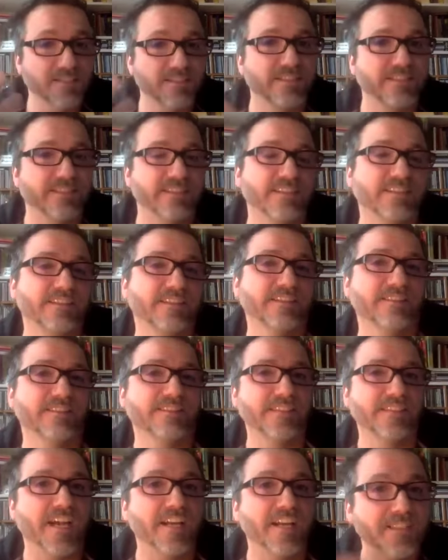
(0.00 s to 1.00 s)

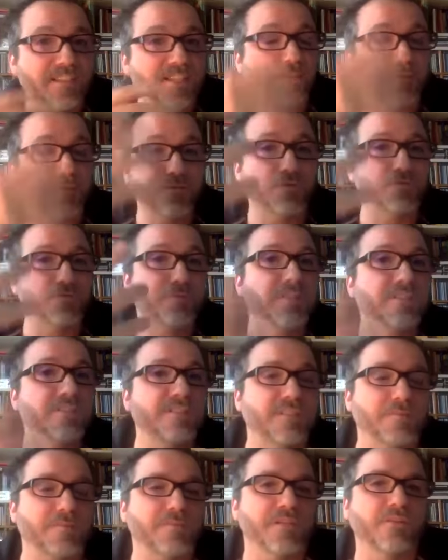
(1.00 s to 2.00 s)
the idea of being
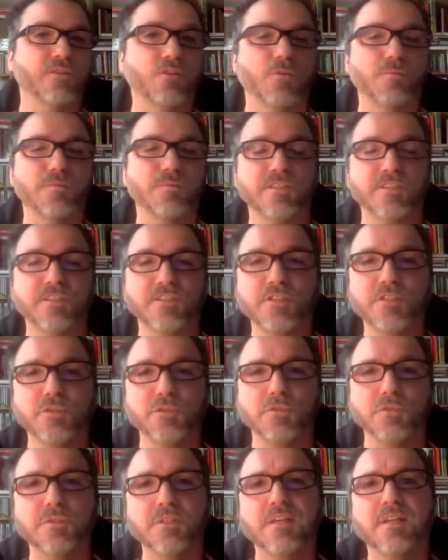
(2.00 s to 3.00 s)
something completely
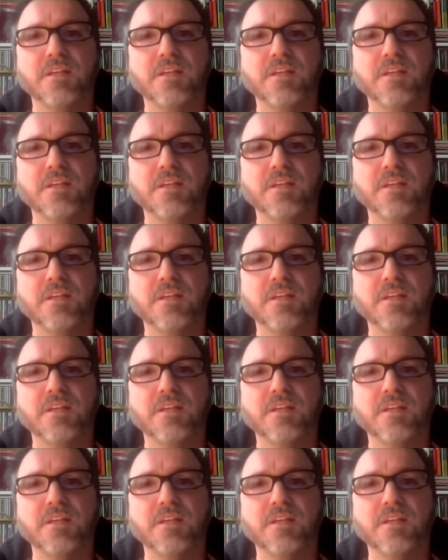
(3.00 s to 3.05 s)
new.